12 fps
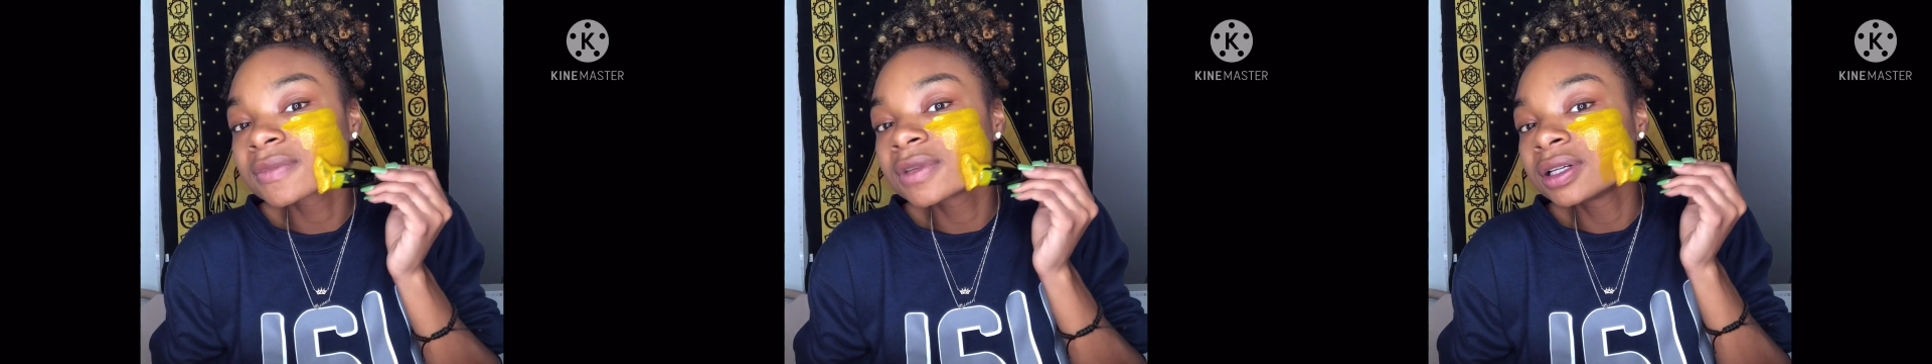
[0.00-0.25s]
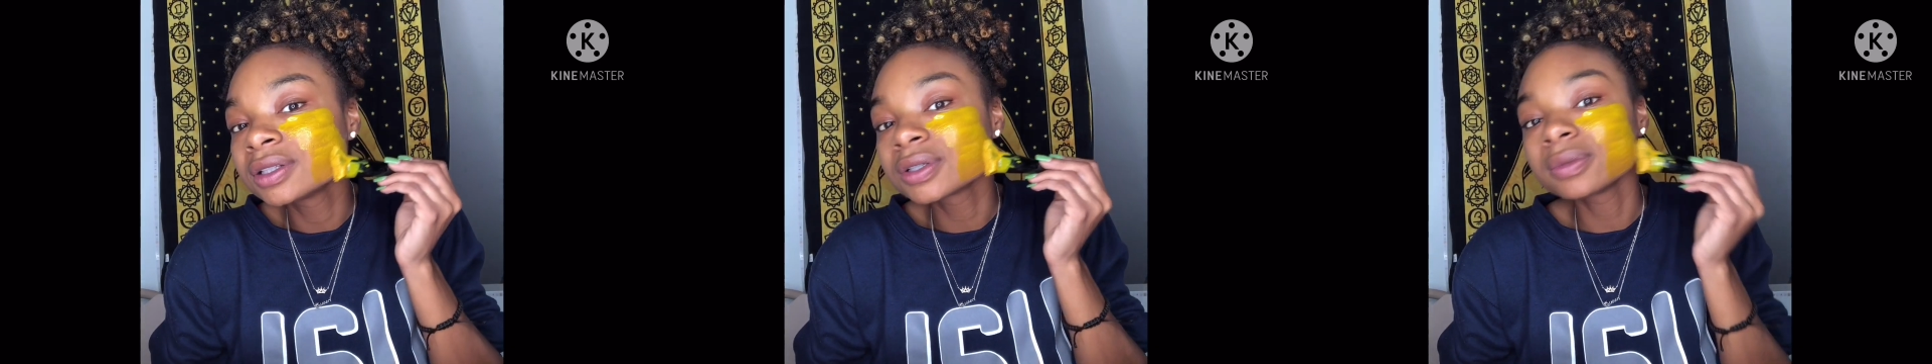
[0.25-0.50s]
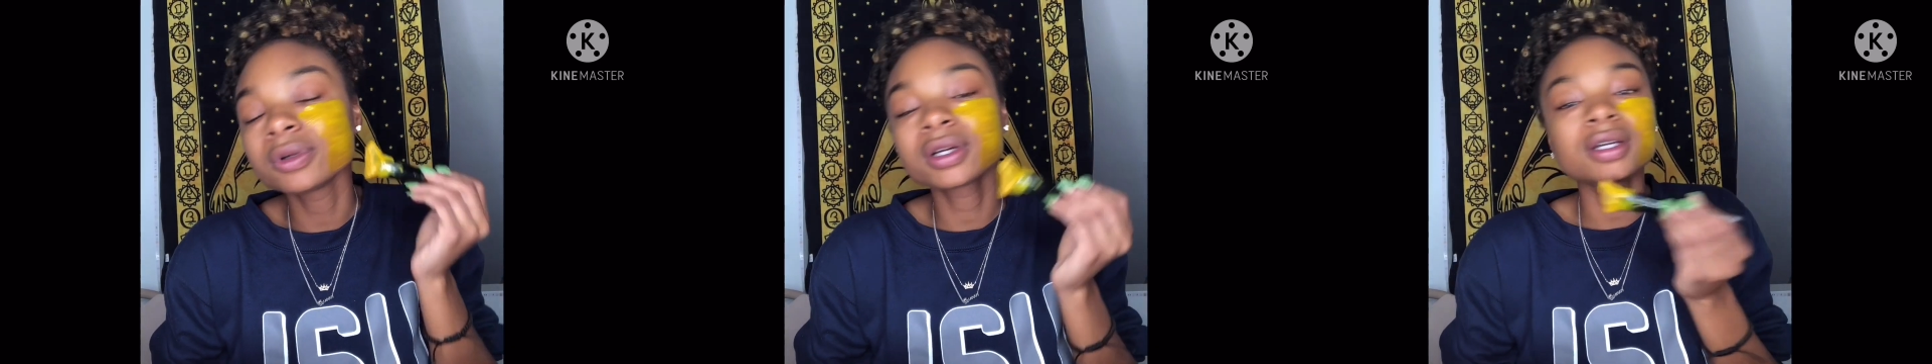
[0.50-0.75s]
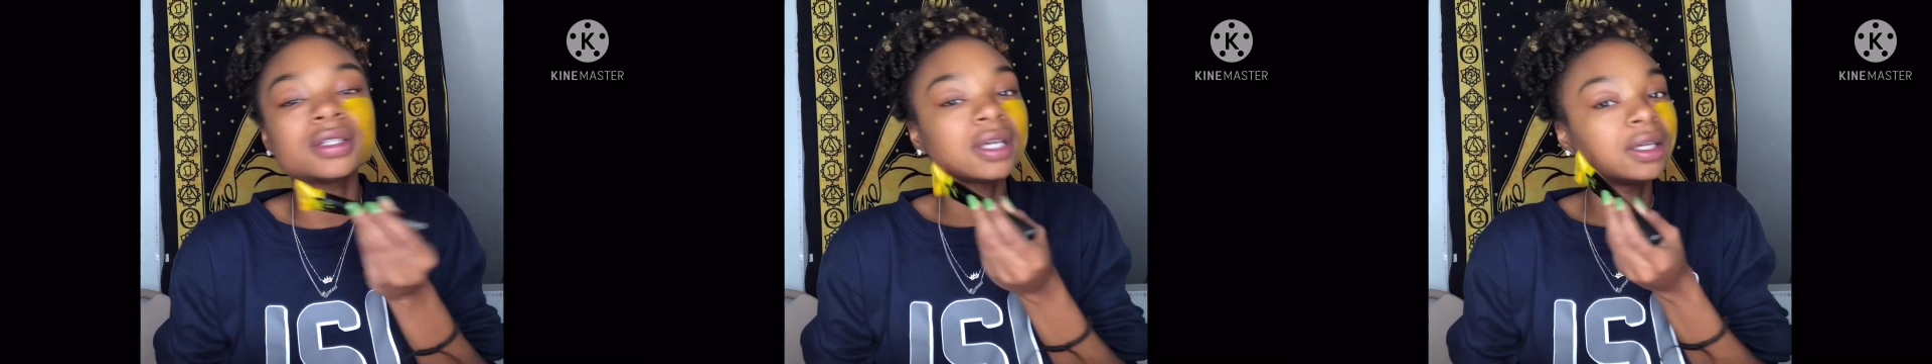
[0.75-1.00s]
turmeric
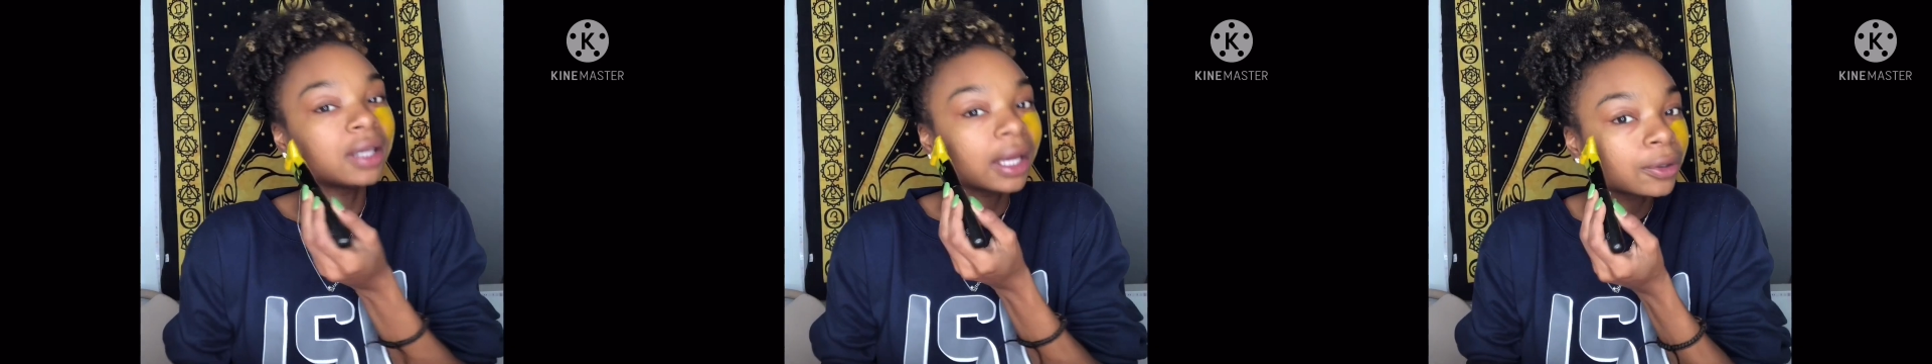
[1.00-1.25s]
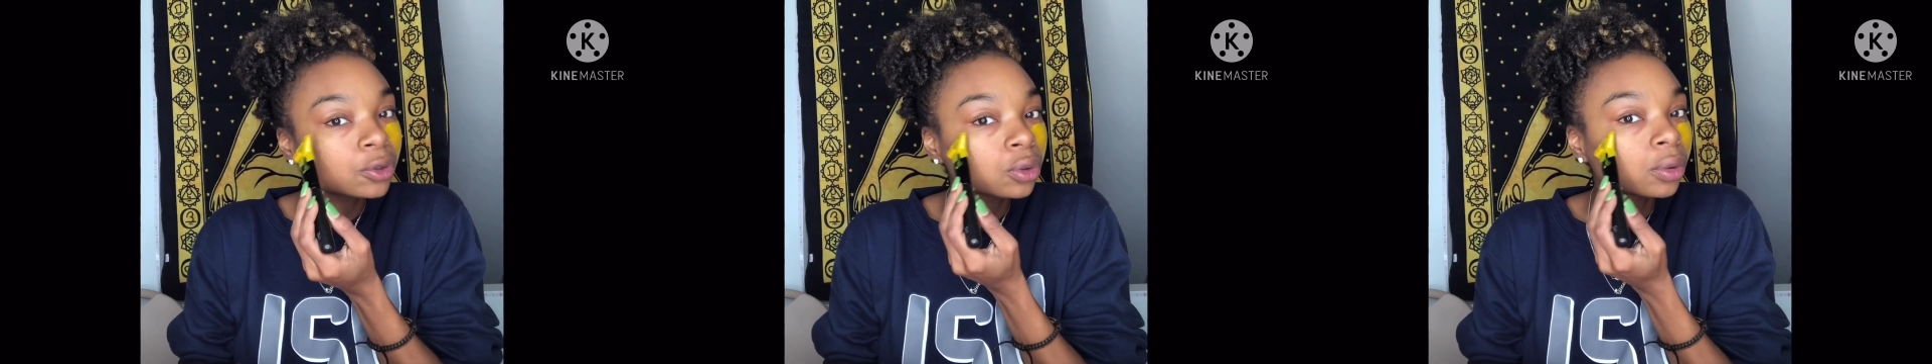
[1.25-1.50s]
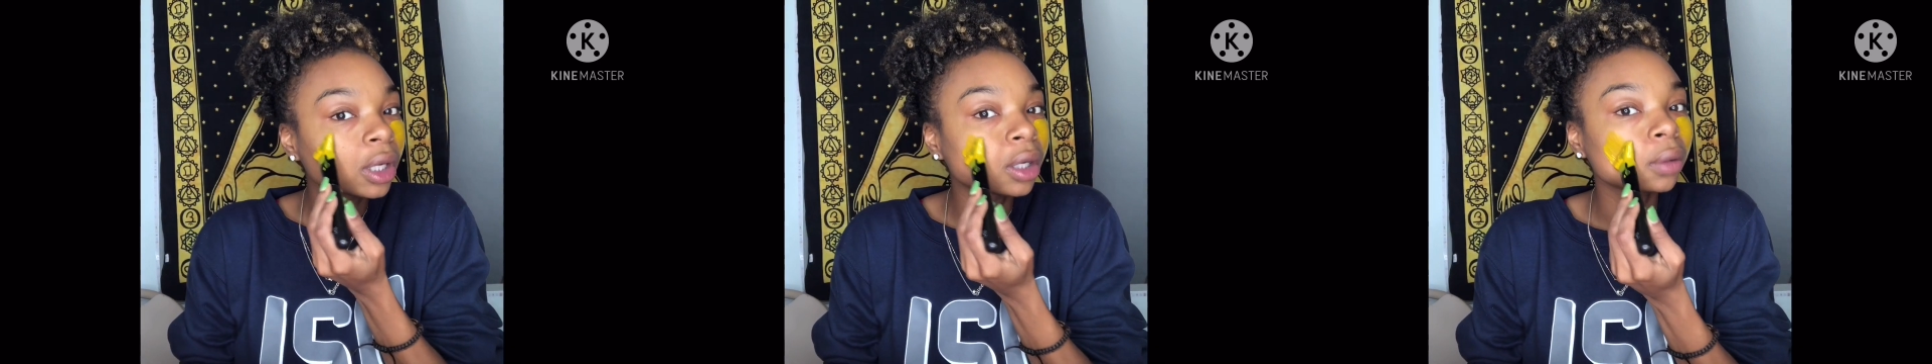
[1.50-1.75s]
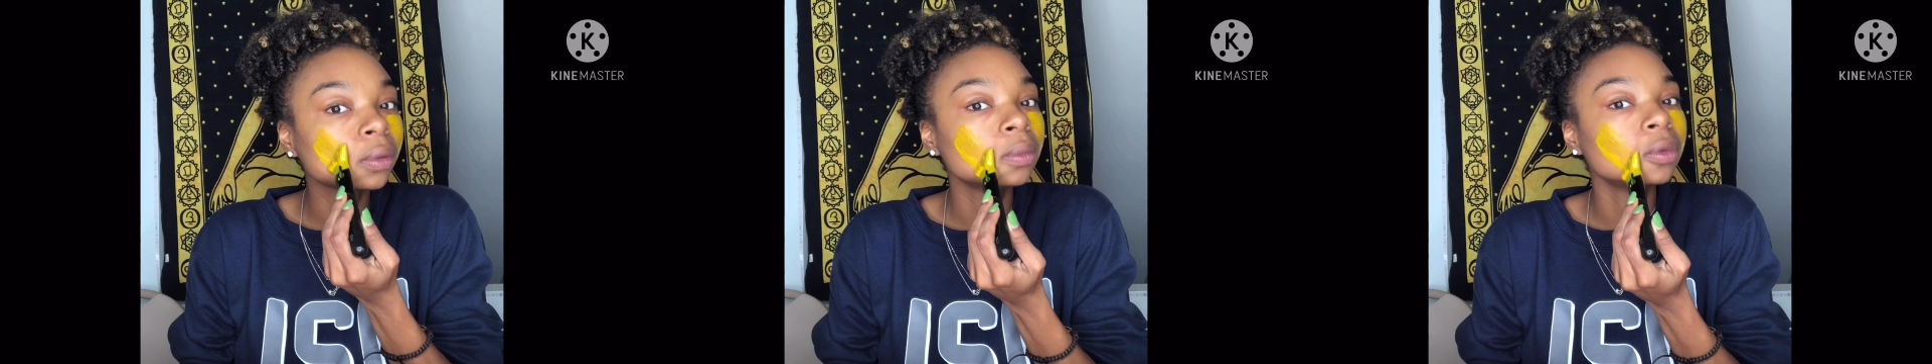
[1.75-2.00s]
is a natural hair
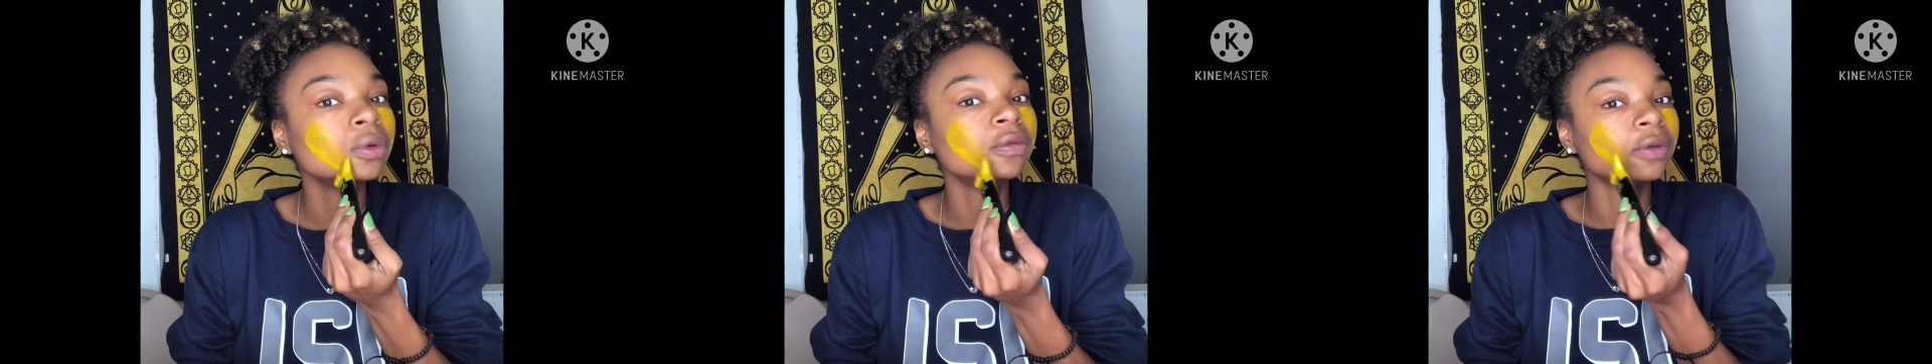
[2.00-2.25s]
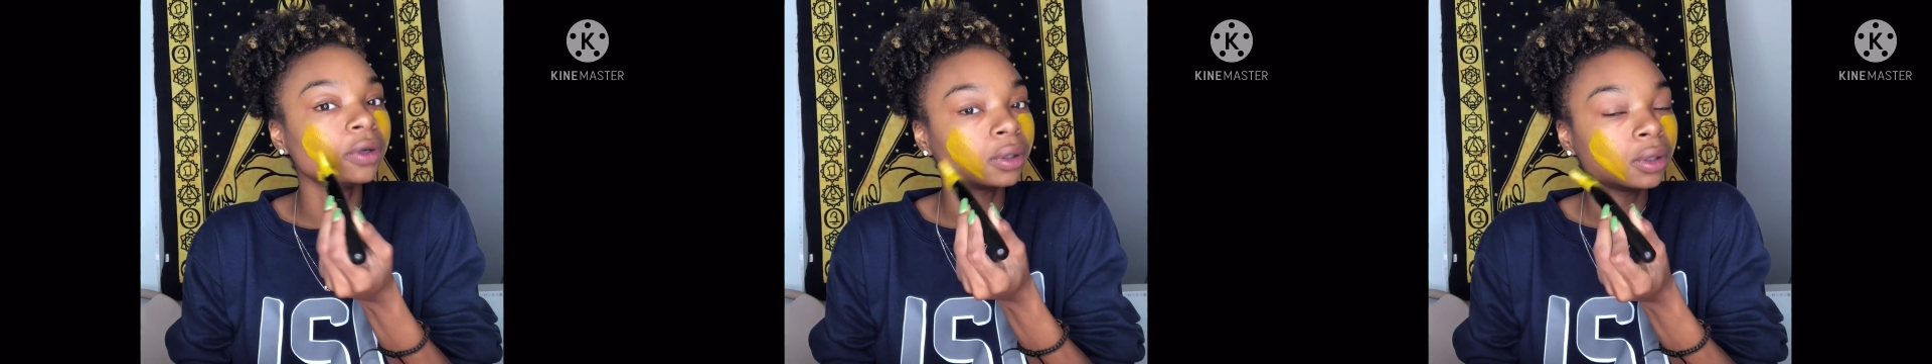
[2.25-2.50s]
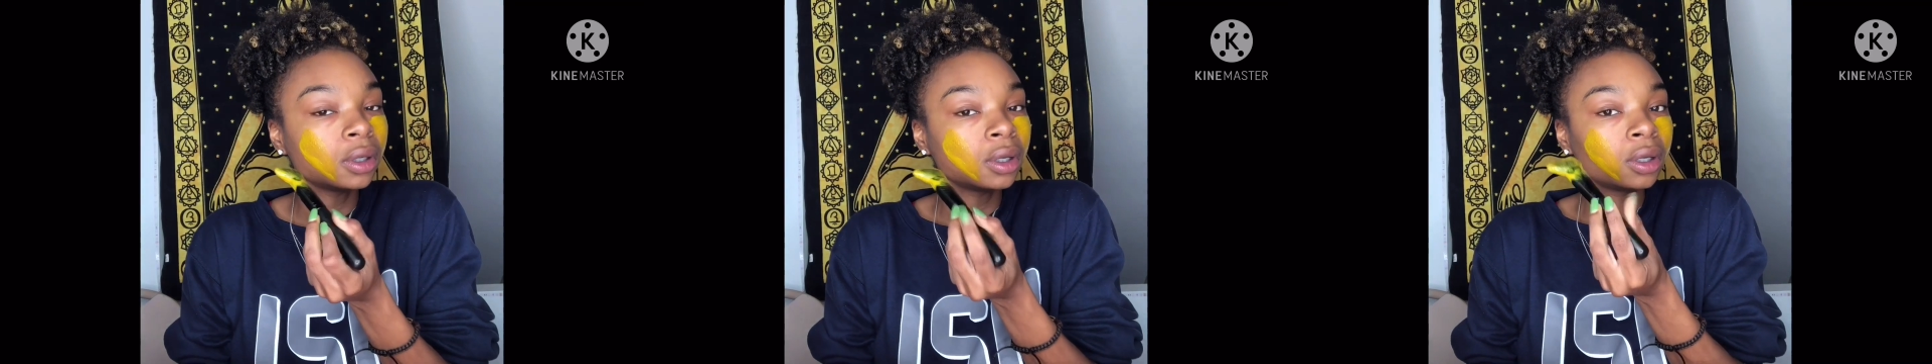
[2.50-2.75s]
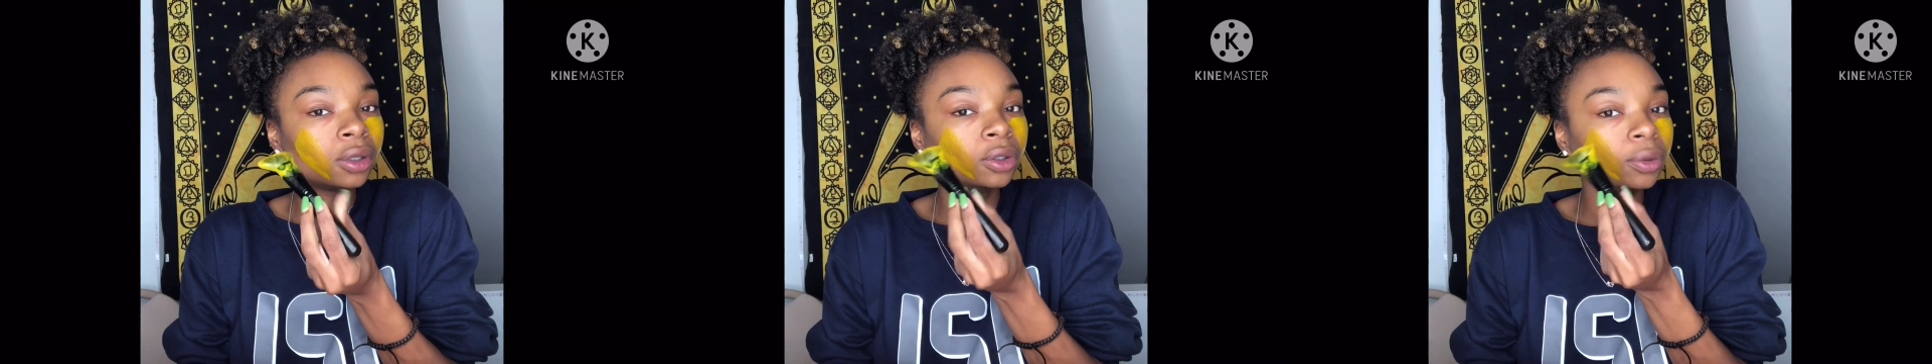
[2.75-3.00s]
remover.
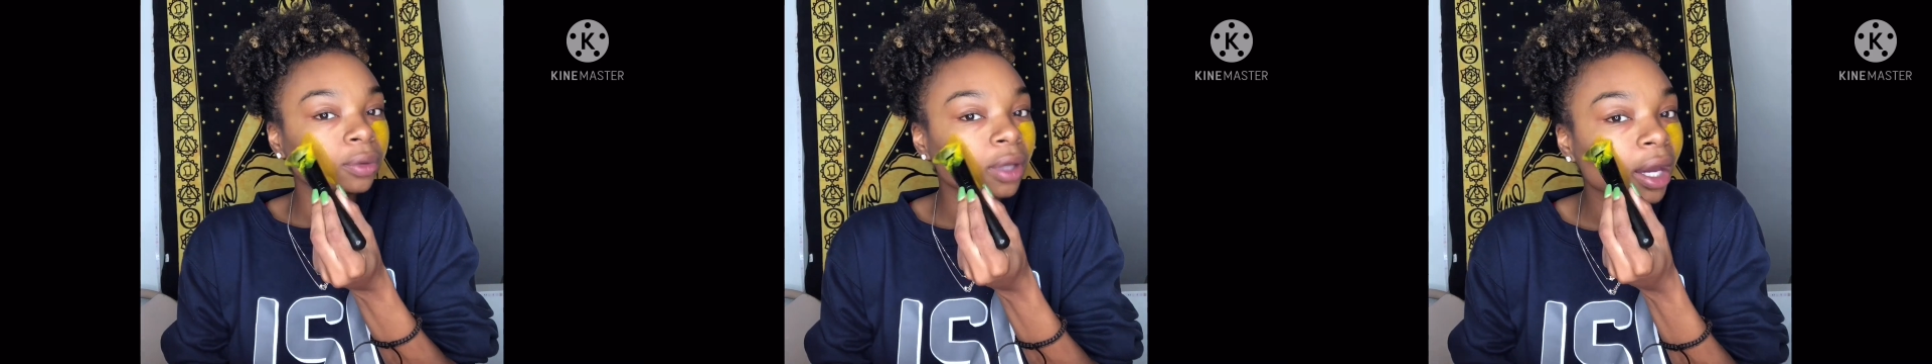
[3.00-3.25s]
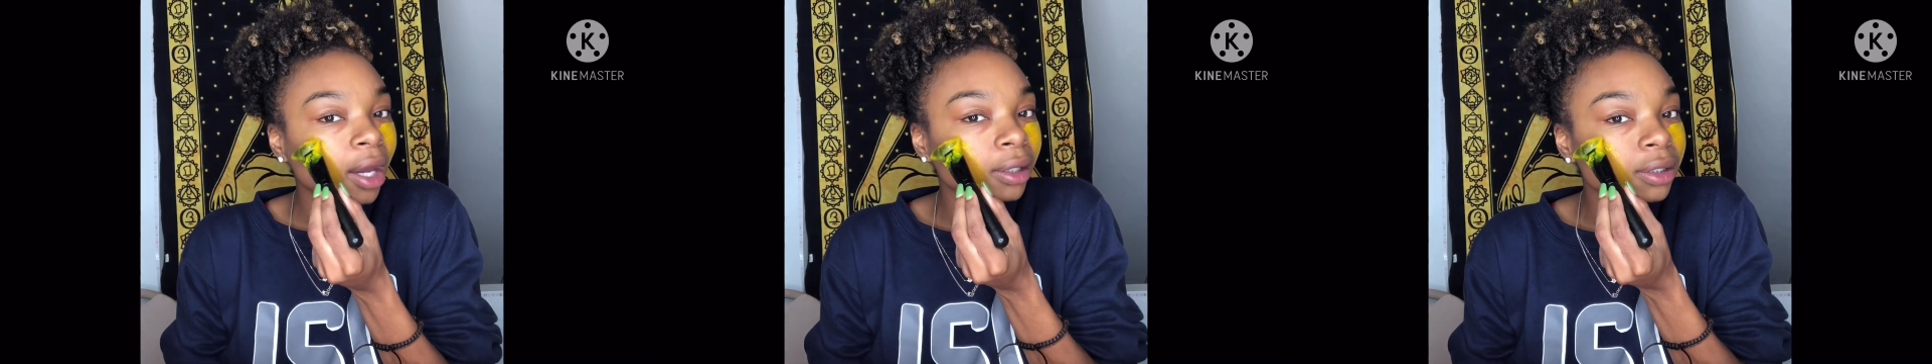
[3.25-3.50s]
Do not